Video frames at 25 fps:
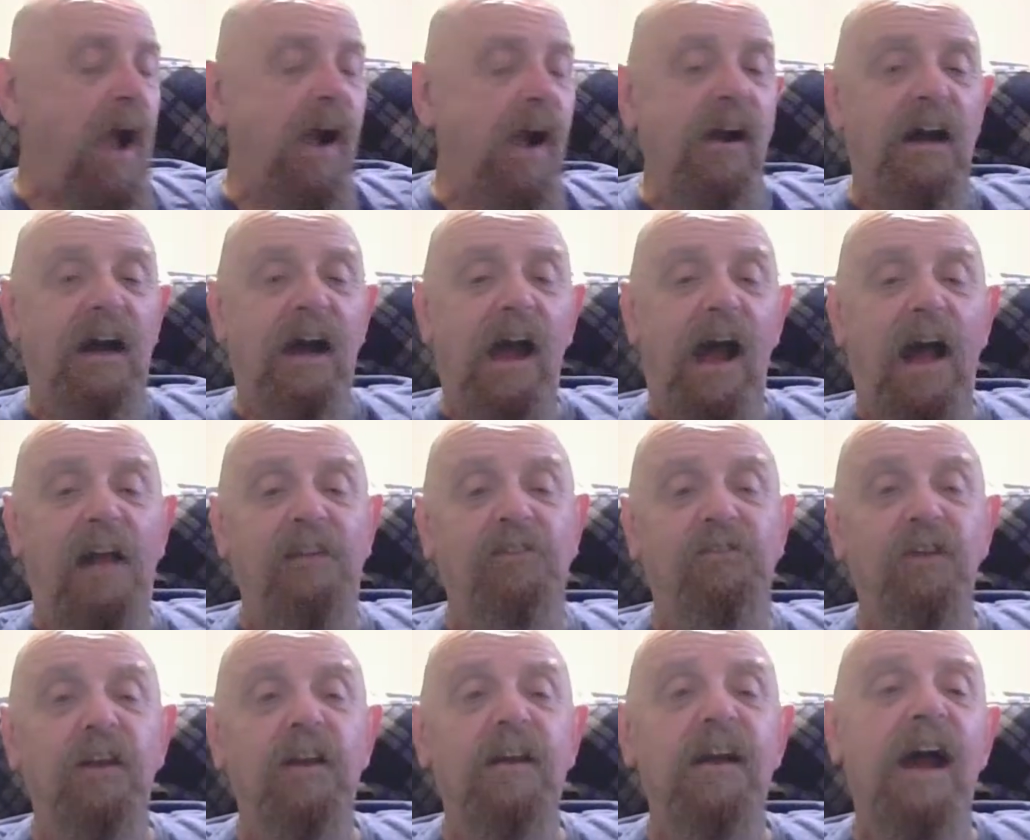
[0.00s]
I
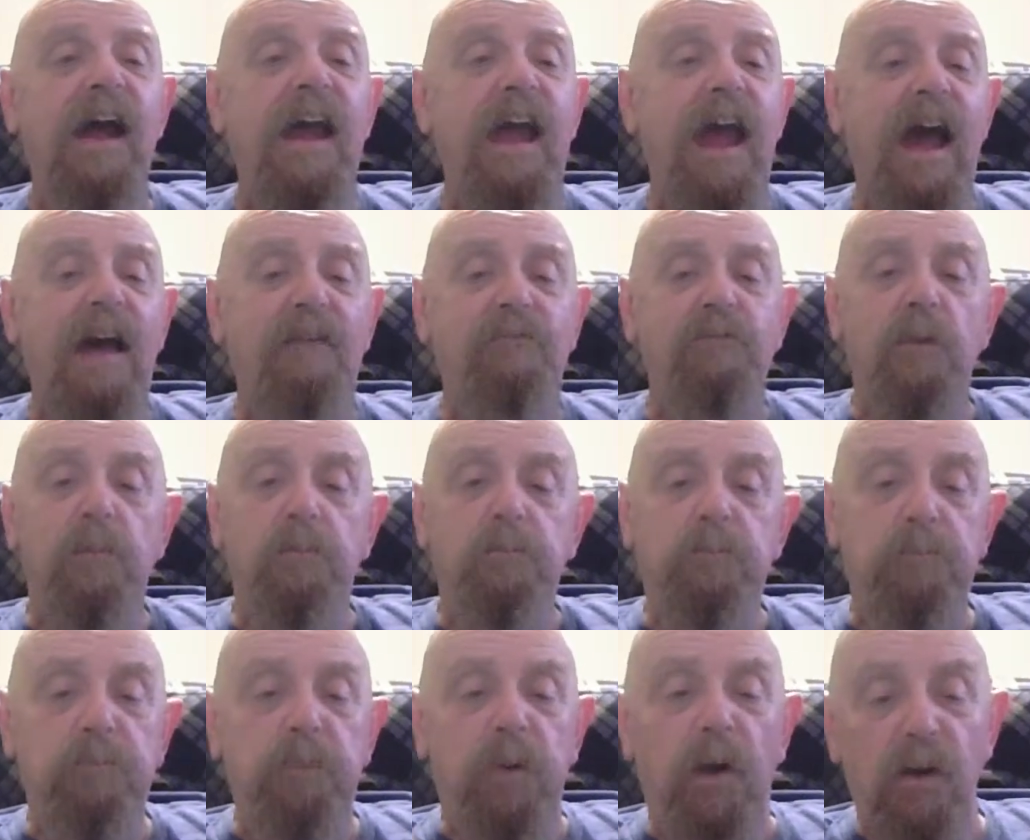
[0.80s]
think I have the
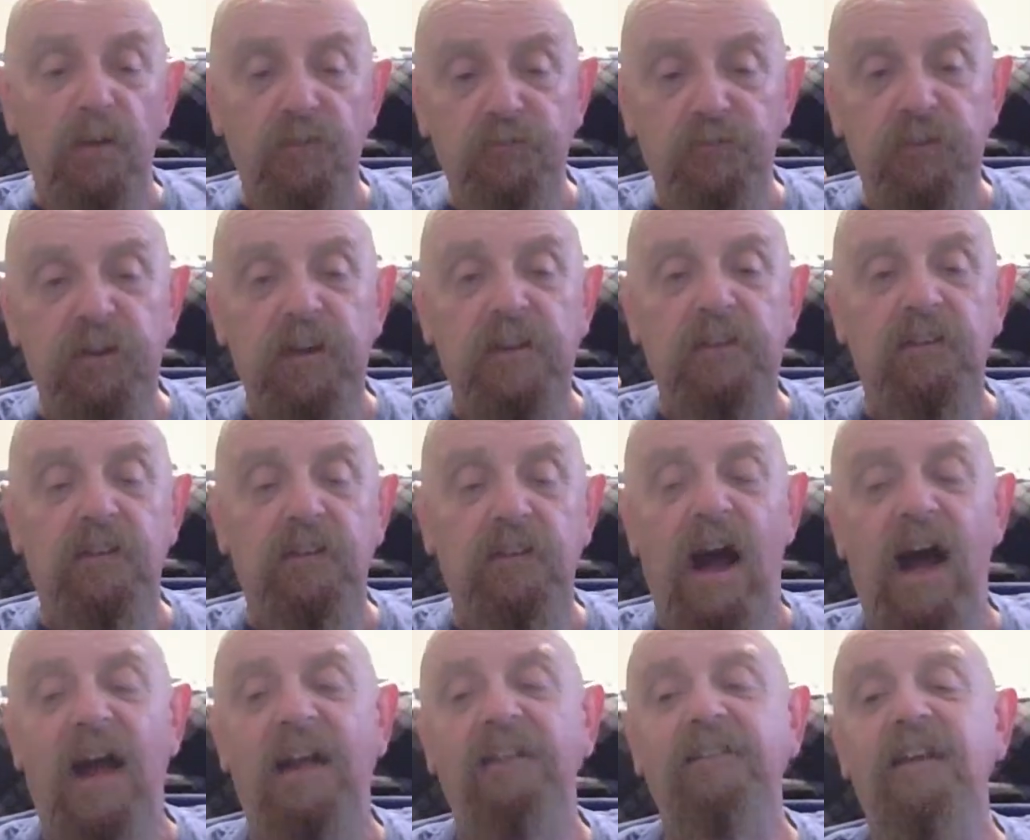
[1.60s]
perfect
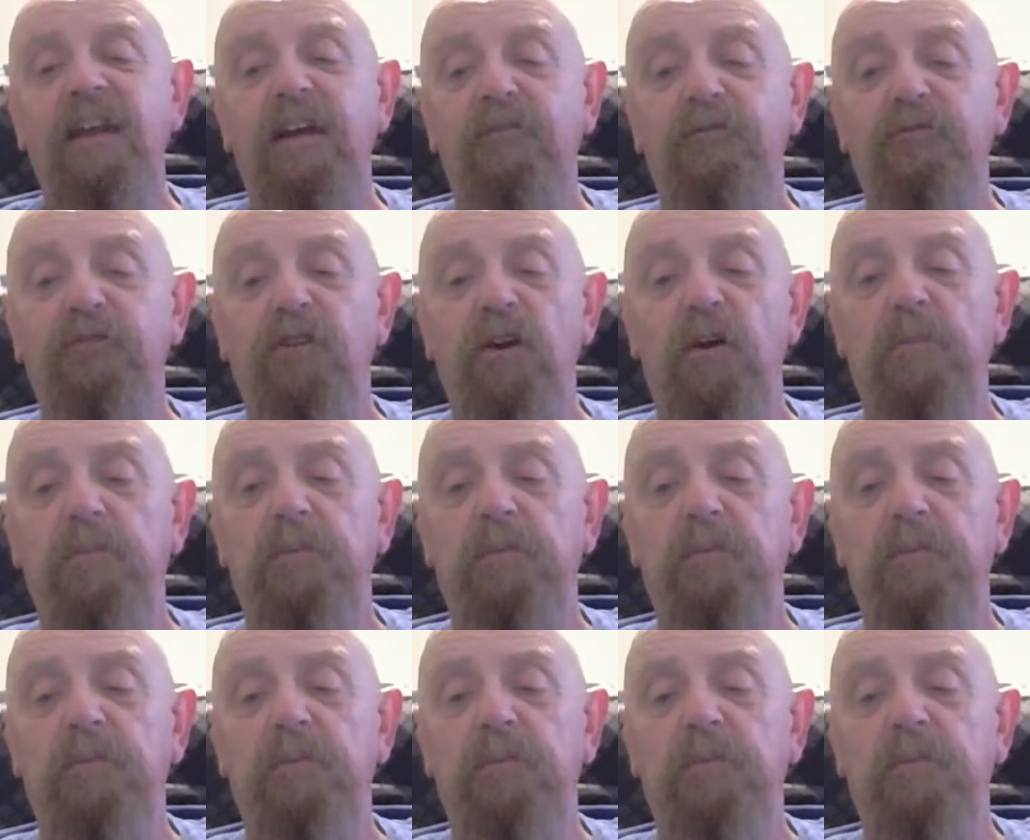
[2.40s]
idea for a